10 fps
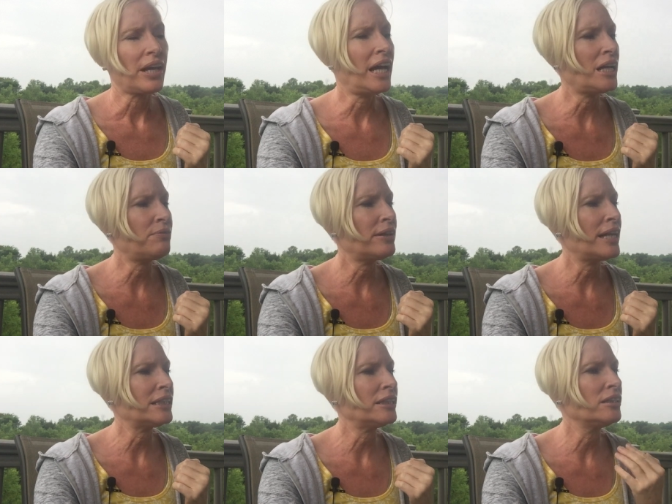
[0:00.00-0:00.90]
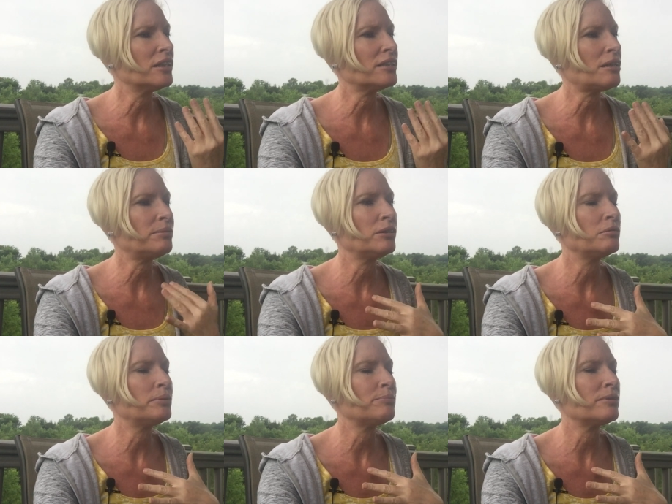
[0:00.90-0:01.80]
And I feel like she looks up
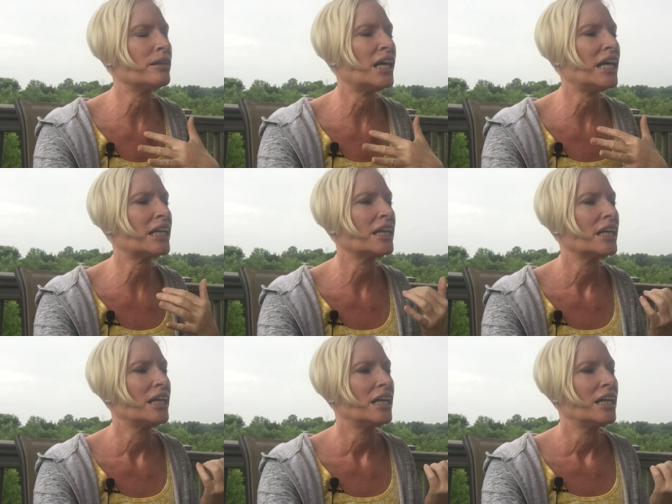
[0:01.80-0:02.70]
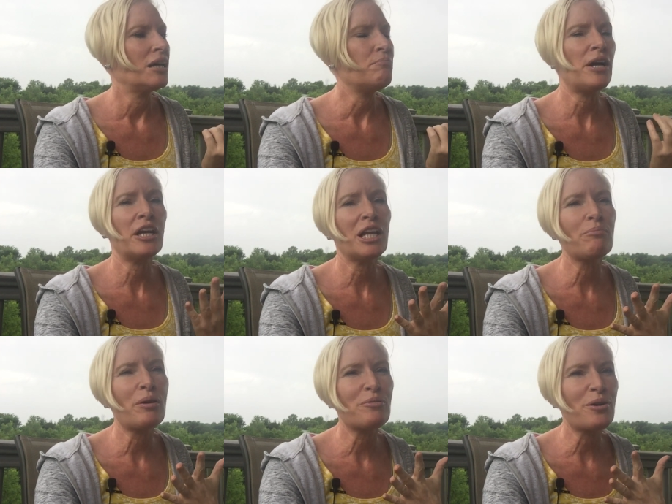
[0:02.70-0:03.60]
to people like
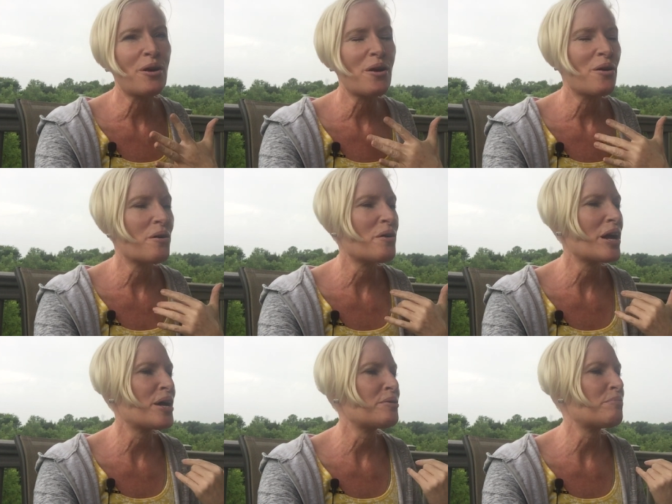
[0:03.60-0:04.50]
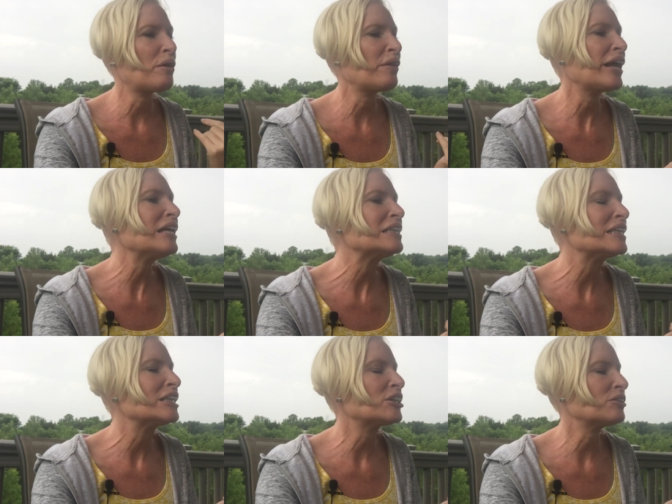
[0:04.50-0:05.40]
Marilyn Monroe and Marlene
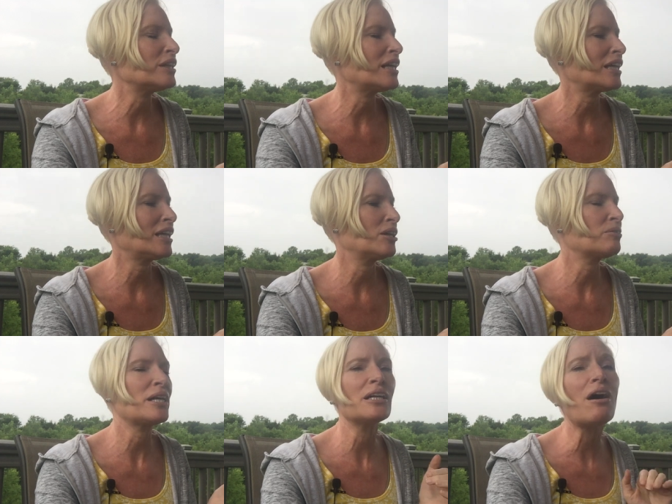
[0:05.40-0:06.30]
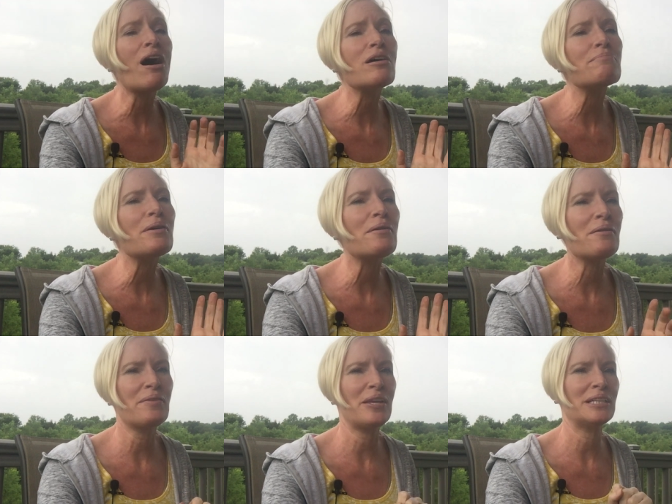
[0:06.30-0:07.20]
Dietrich and Greta
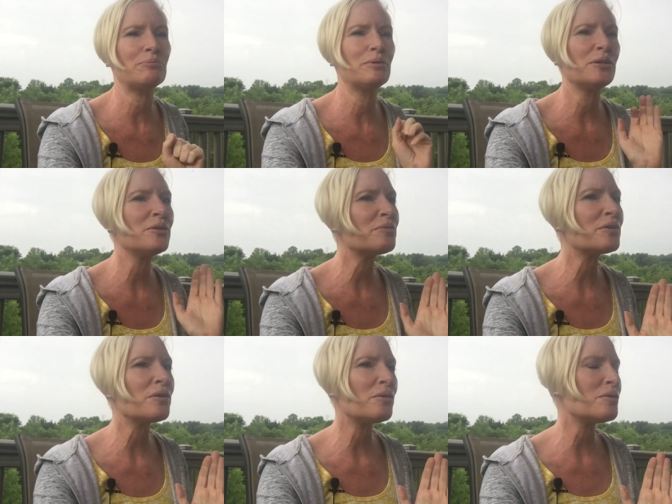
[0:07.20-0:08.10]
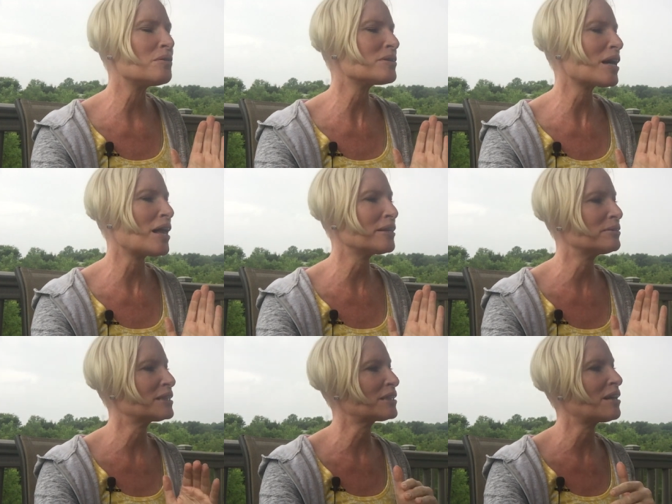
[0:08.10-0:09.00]
Garbo and these beautiful old
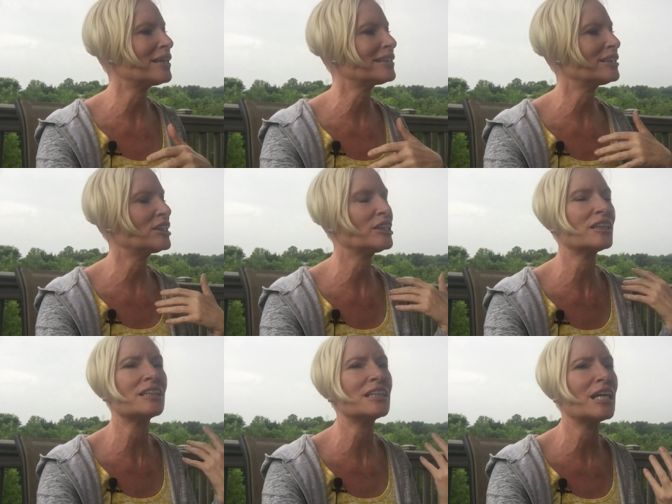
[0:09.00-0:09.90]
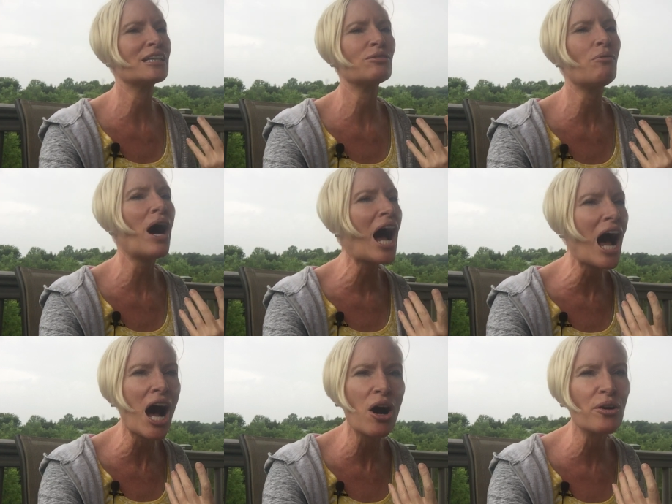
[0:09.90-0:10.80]
Hollywood stars. And she just thinks,
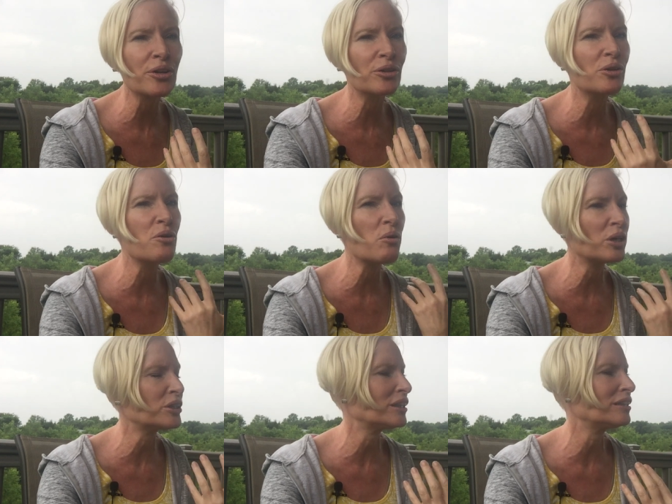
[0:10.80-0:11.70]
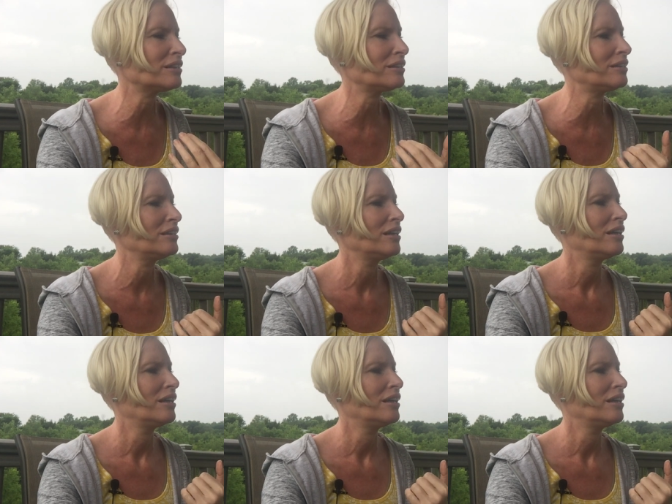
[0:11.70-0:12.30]
wow, you're gorgeous. And